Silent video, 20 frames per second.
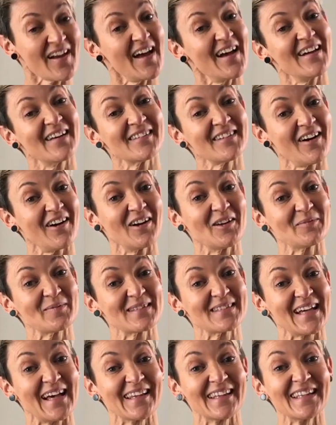and I'm
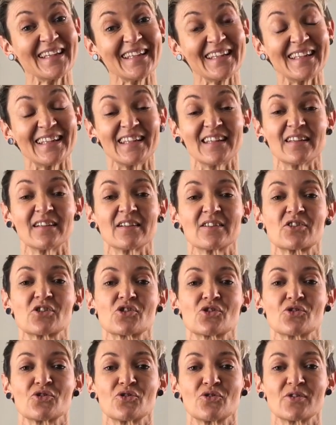Sally here
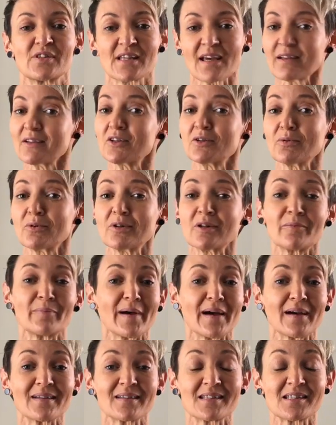to tell you all
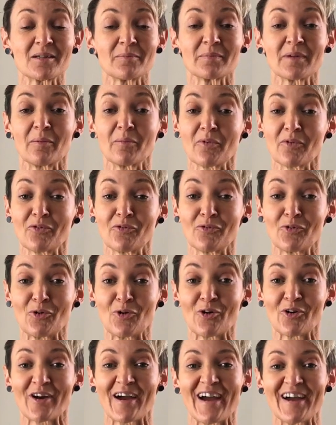about tip number
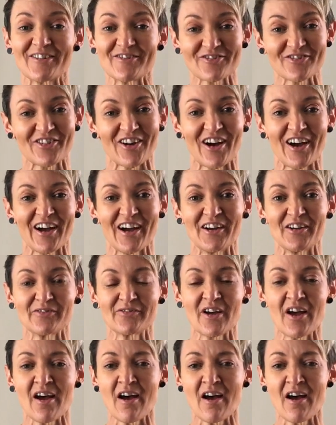4 and 5